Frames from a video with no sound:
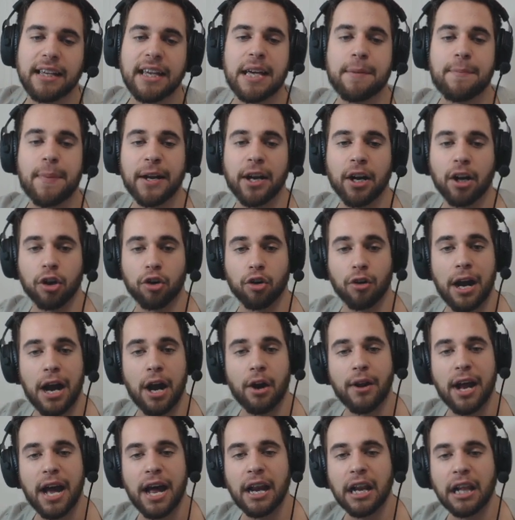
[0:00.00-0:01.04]
keeping our
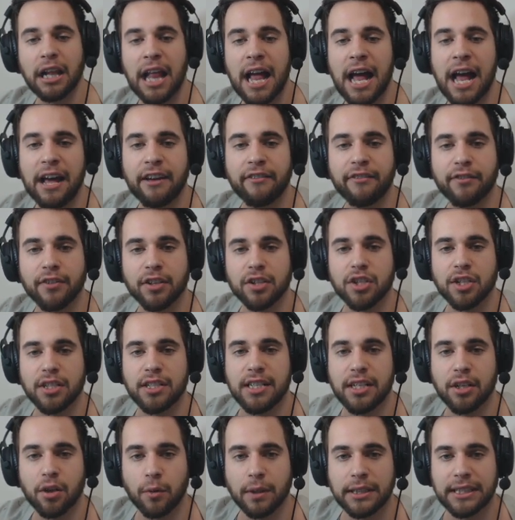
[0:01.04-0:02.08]
Groudon alive to
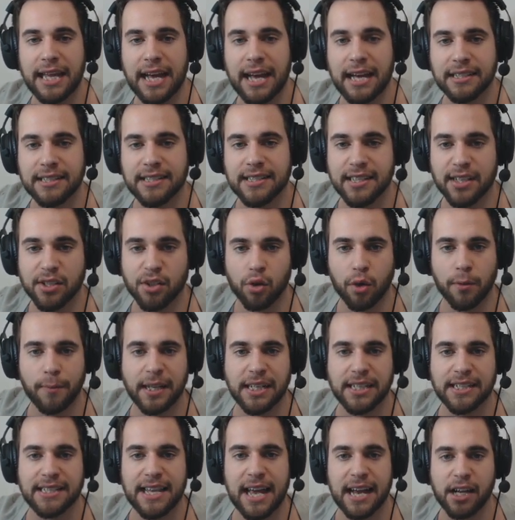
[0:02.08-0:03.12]
deal with that Scizor
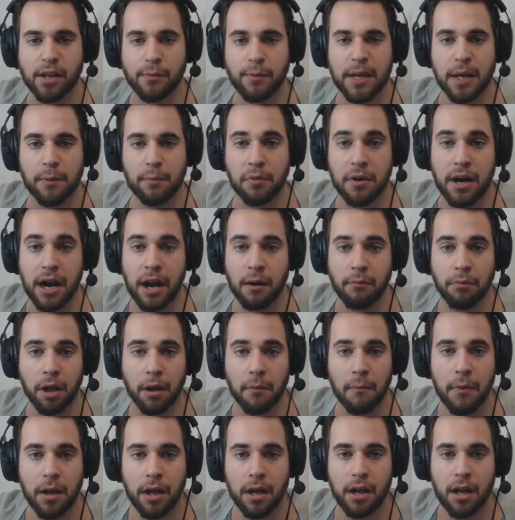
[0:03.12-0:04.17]
because that could be a
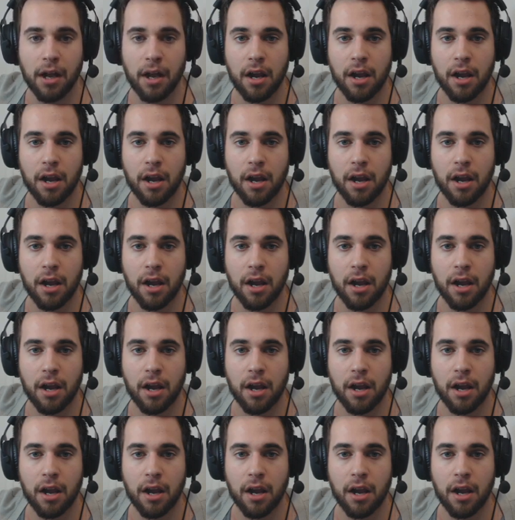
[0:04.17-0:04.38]
problem.